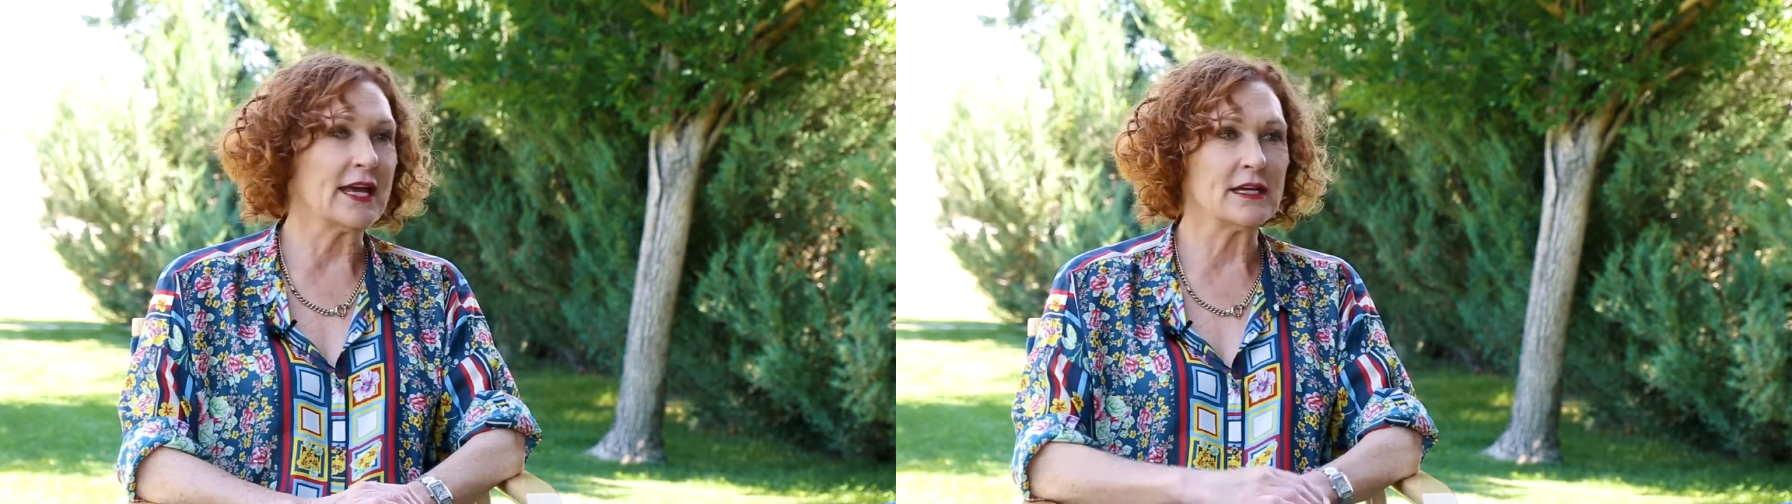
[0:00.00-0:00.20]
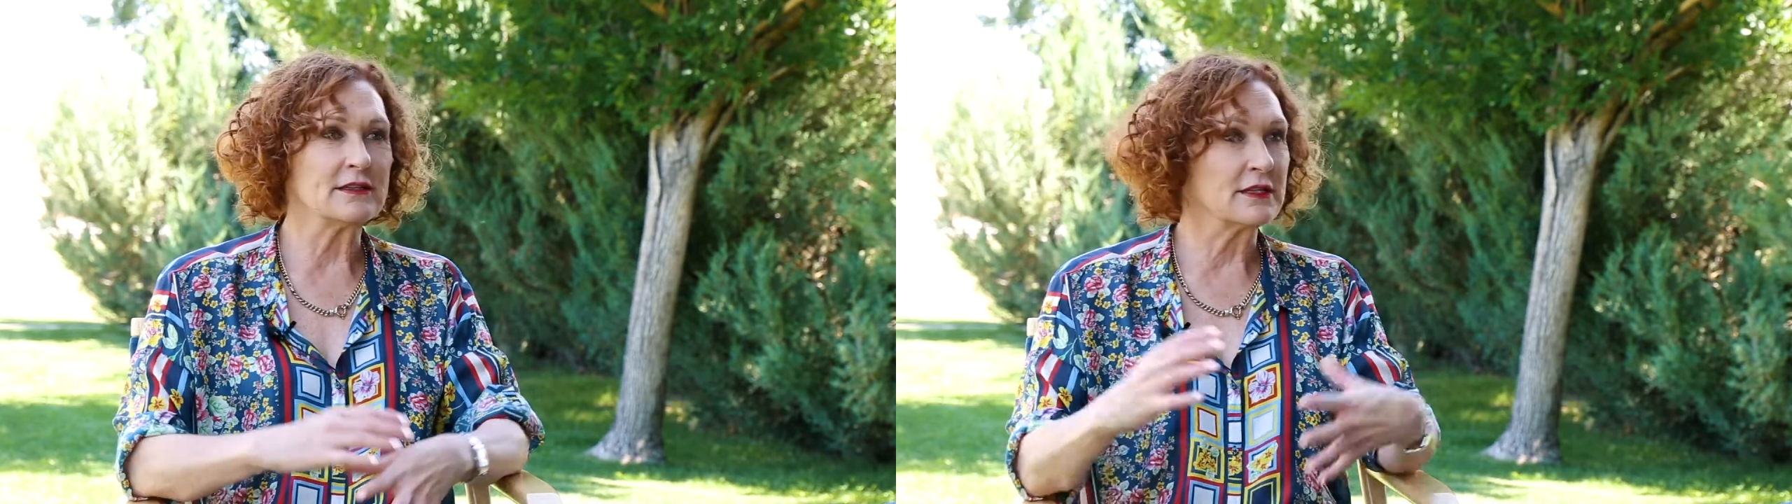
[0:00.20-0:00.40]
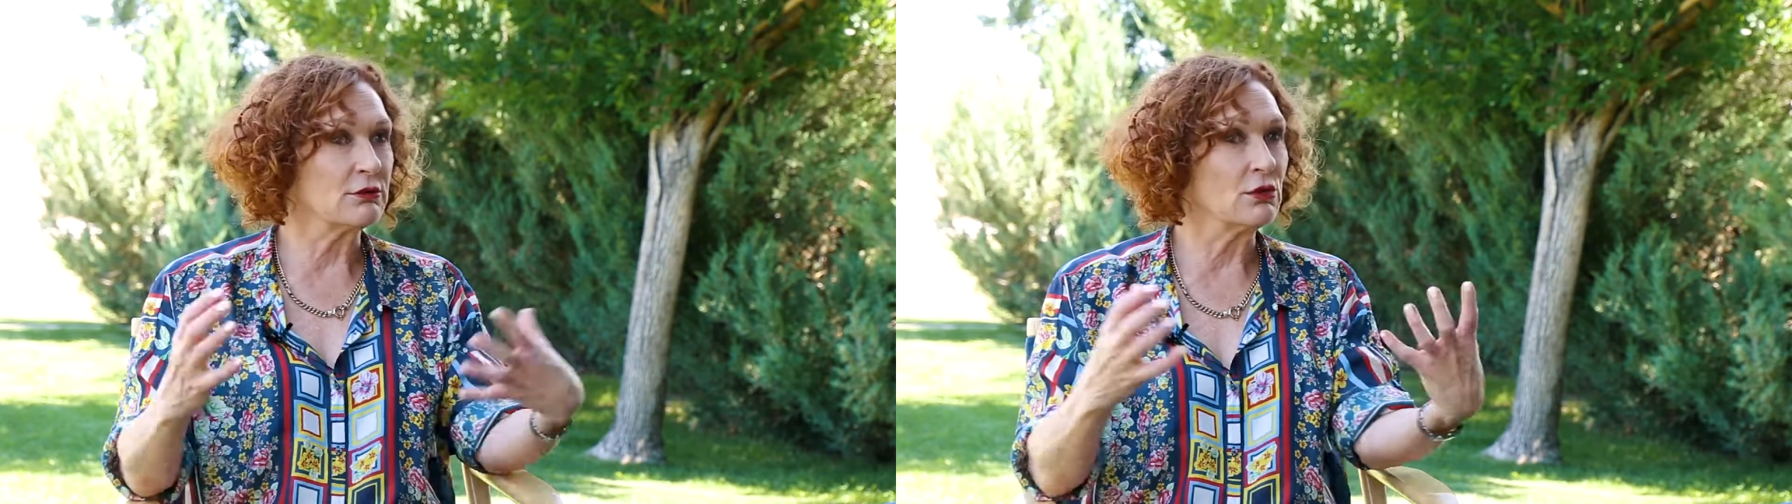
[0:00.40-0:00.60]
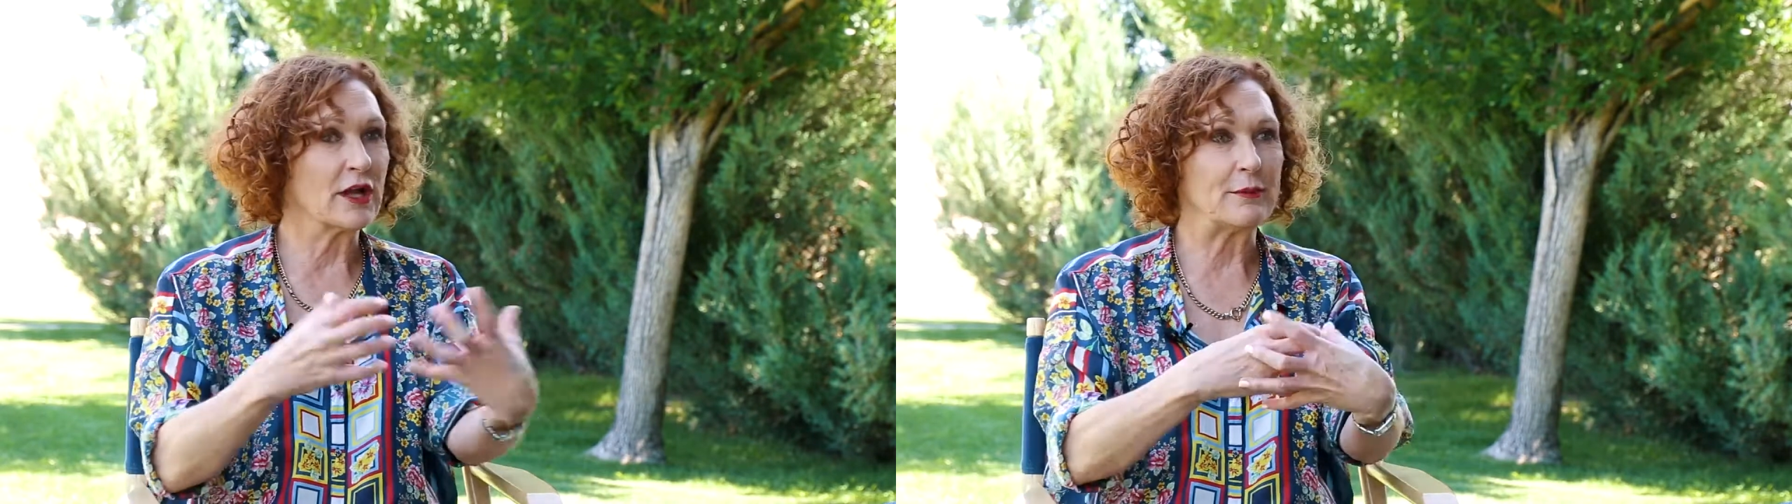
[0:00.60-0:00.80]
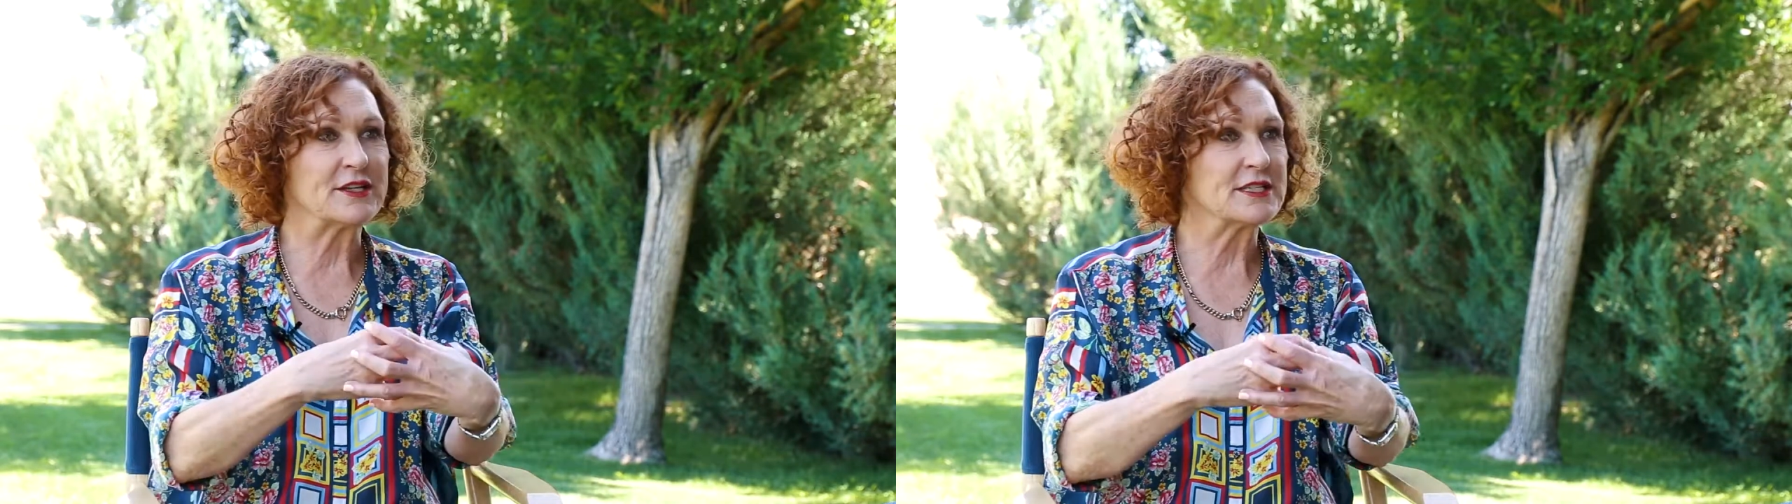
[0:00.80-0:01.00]
and they're all
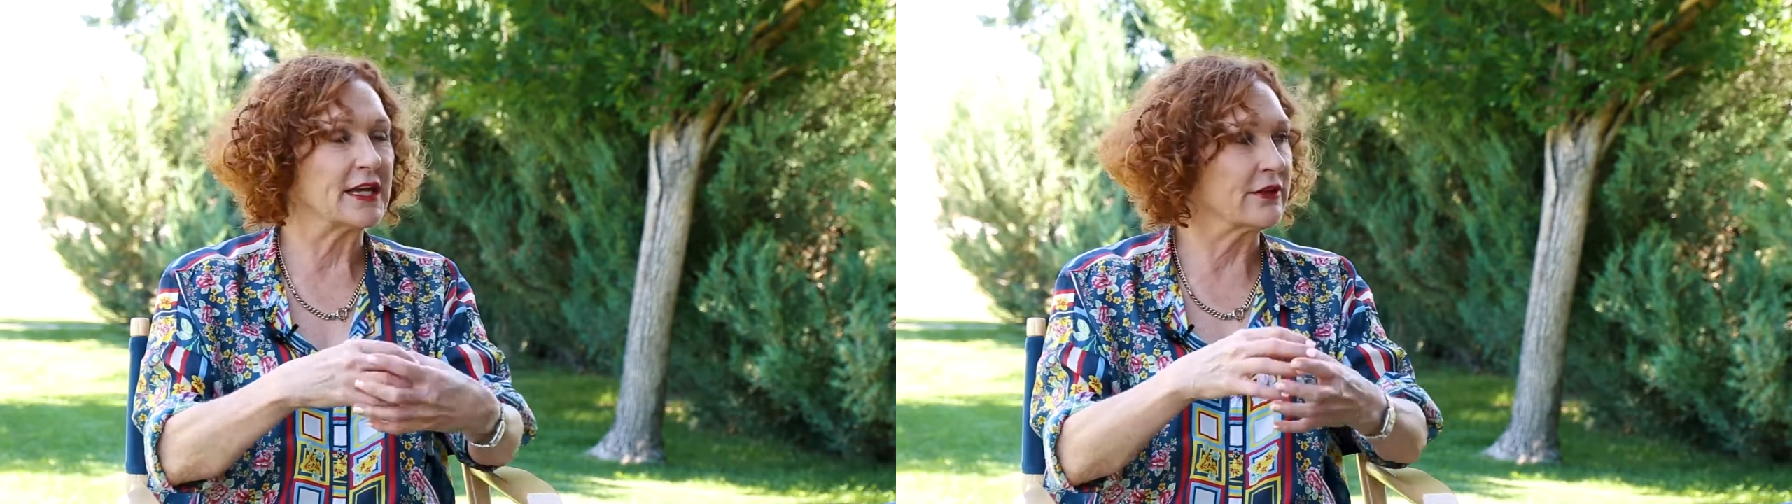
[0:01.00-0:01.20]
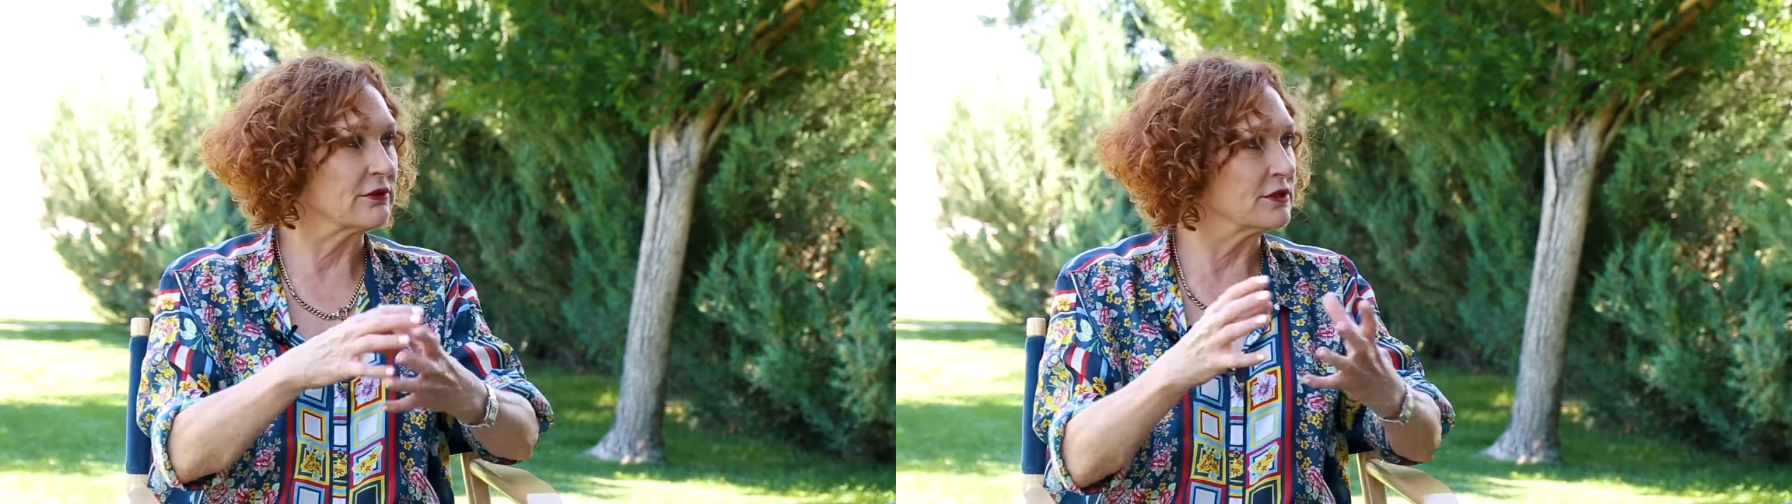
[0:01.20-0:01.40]
coming together